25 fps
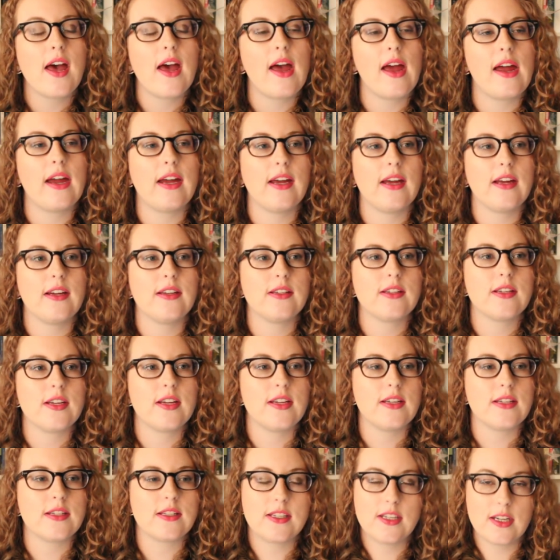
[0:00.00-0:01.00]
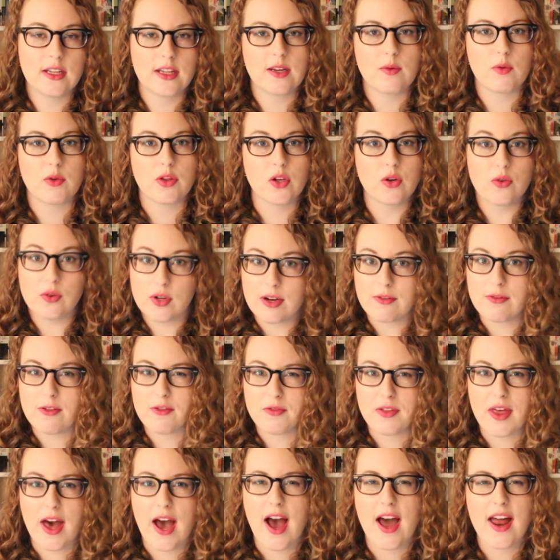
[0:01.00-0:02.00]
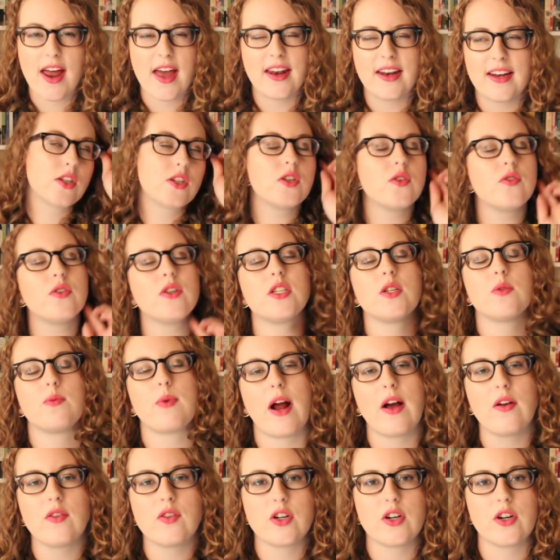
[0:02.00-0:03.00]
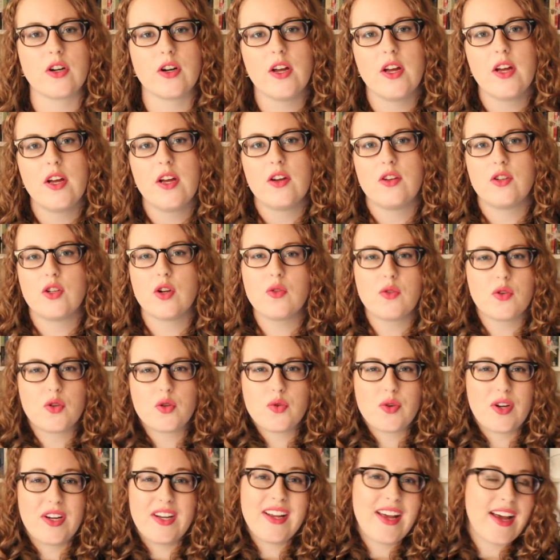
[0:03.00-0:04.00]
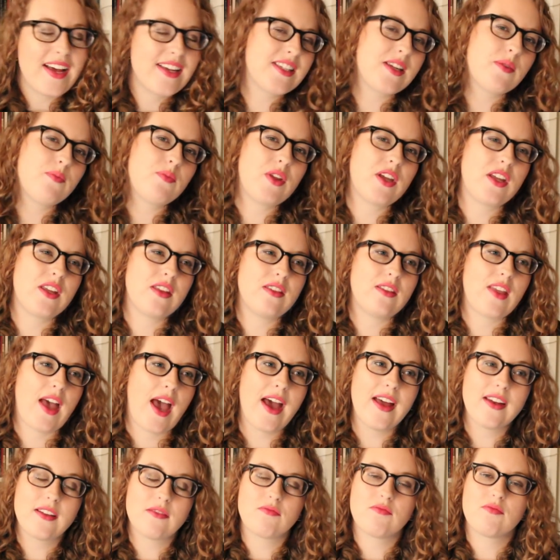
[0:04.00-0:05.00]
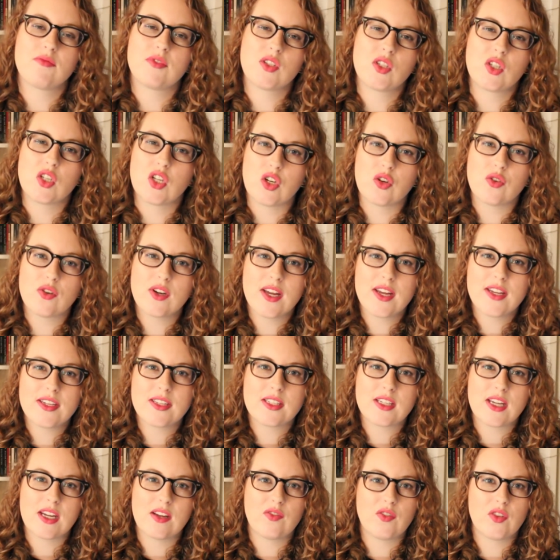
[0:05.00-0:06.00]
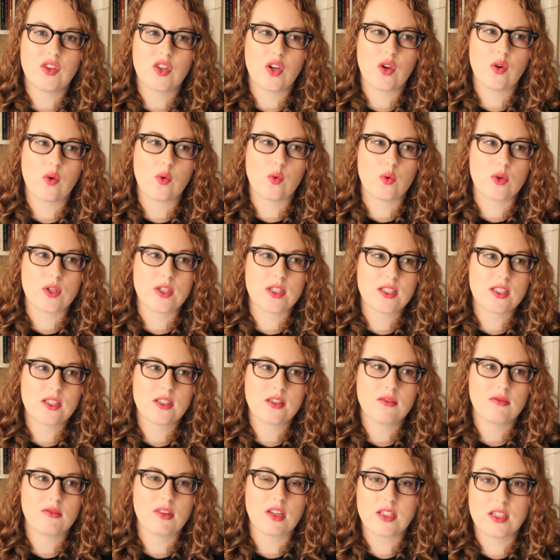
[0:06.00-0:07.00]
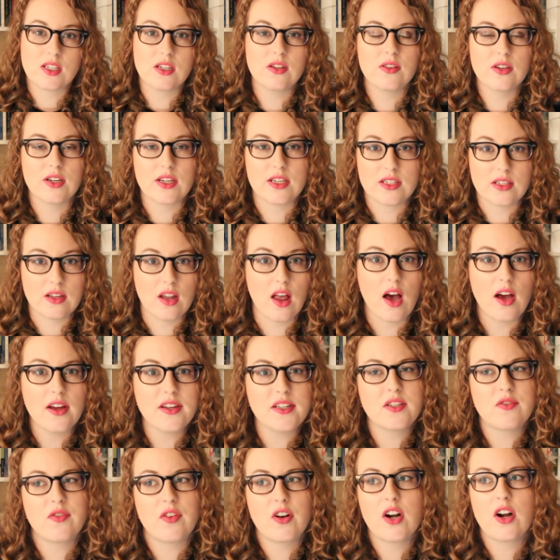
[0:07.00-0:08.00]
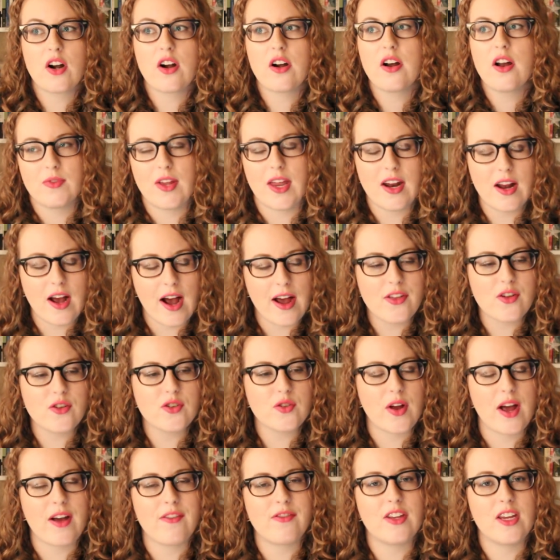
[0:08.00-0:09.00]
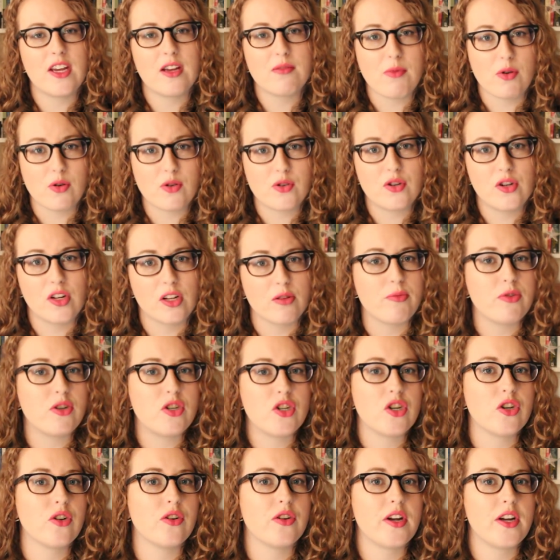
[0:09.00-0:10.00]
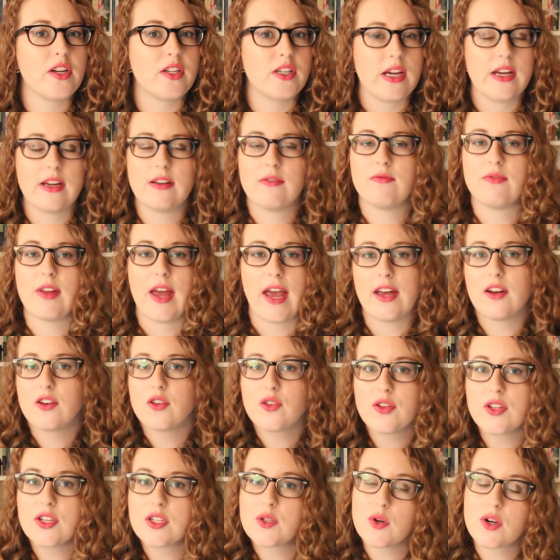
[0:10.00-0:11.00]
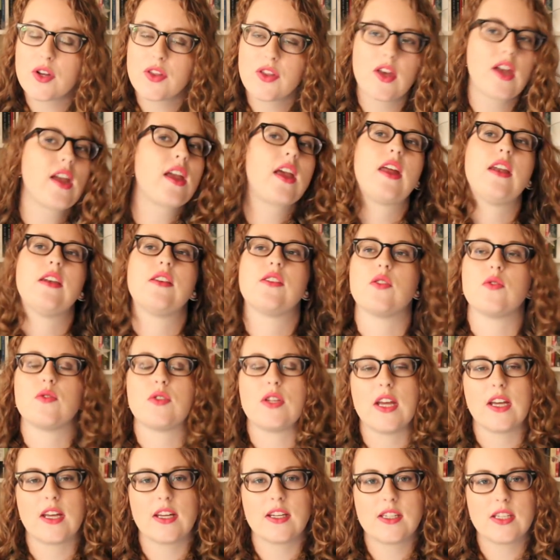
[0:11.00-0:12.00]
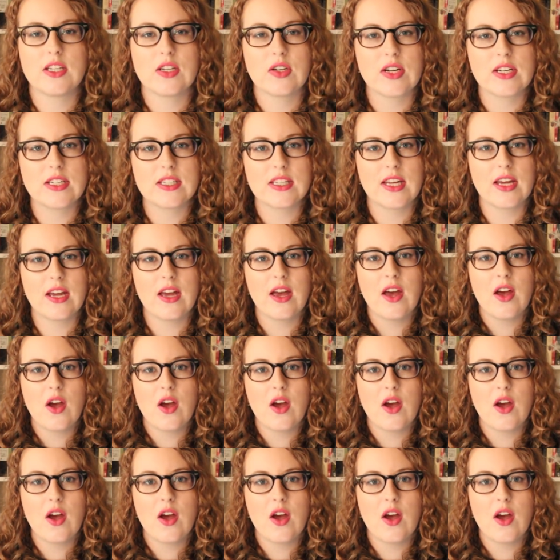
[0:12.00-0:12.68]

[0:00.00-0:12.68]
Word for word: and is dealing with the grief of that. And students around her don't treat it as something that serious, even though it was a serious loss for her. They either don't have the emotional maturity to handle this sort of thing and don't take it seriously,